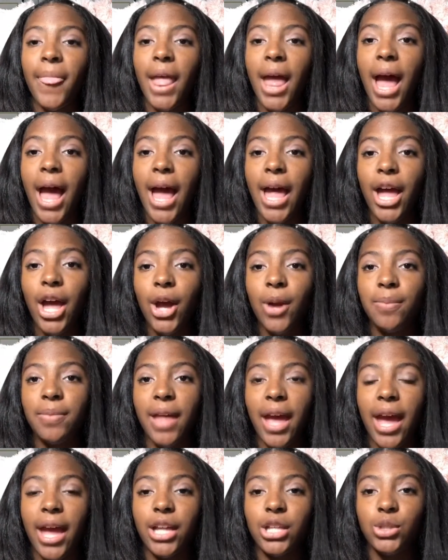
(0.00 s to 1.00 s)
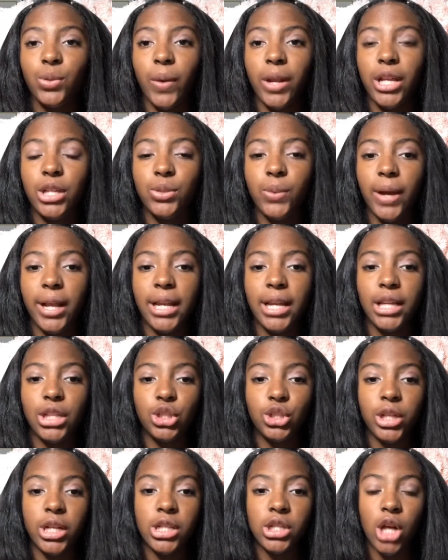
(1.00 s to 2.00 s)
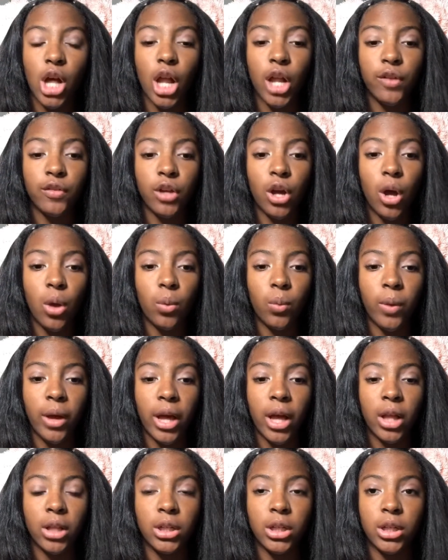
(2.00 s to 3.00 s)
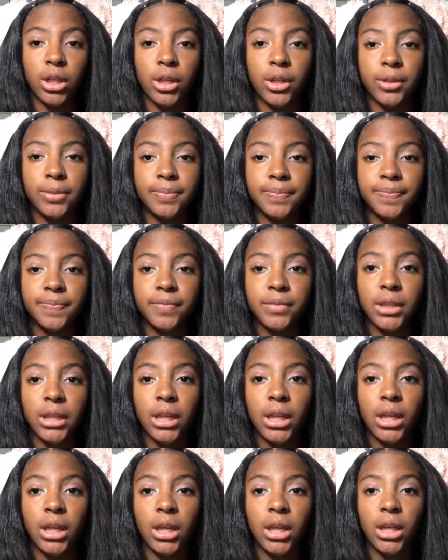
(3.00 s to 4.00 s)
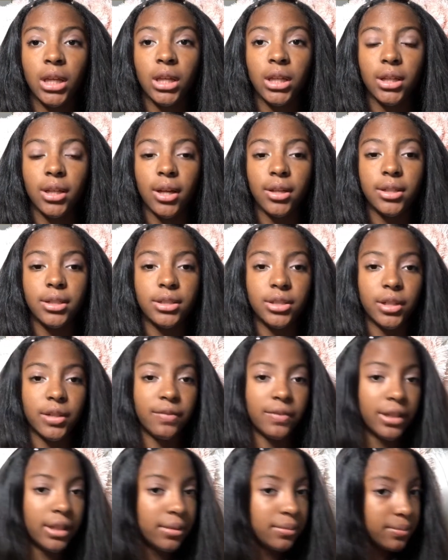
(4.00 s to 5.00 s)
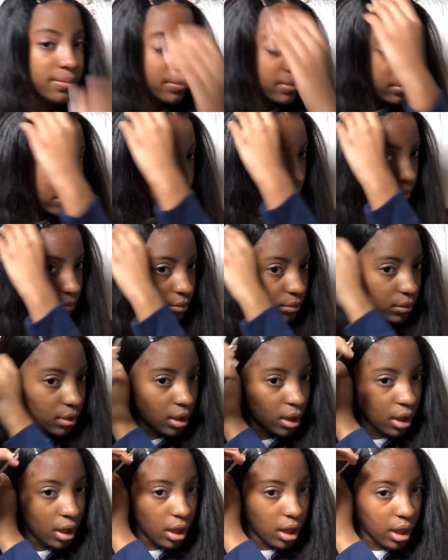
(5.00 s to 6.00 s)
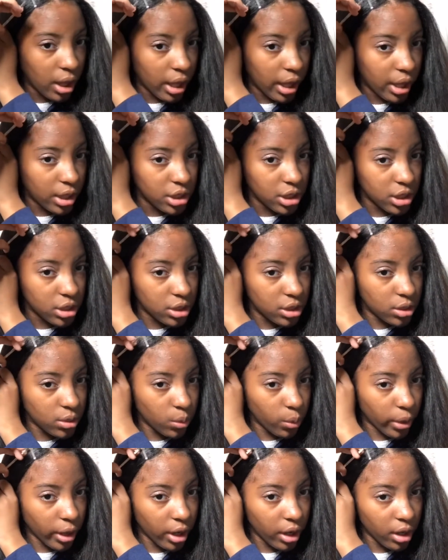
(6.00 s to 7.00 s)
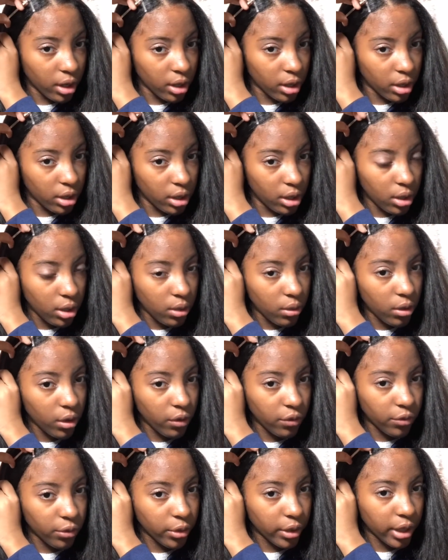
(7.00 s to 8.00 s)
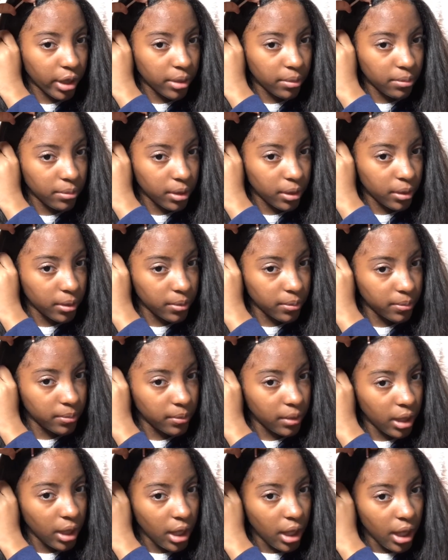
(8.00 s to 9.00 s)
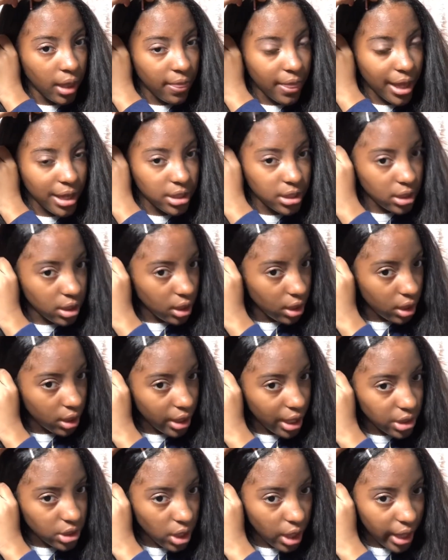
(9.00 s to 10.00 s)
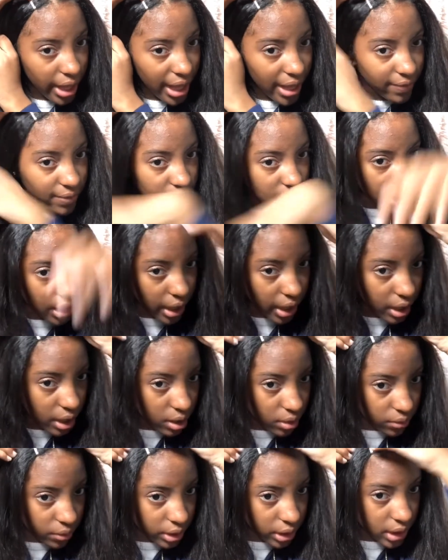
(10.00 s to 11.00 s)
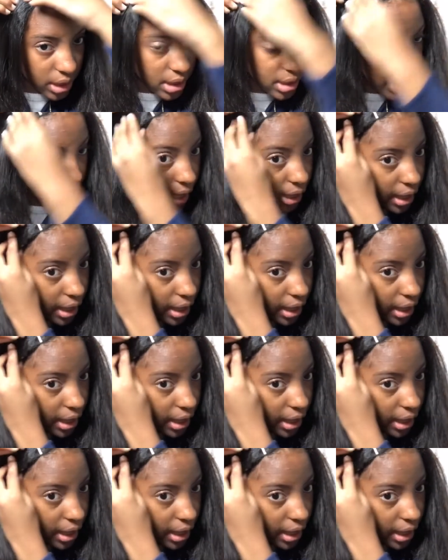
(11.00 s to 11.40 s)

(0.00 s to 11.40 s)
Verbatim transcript: I hope that 2020 treats all of y'all well, you know, y'all deserve it, and just work, you know, go for it, you know, that's all I have to, like, really say.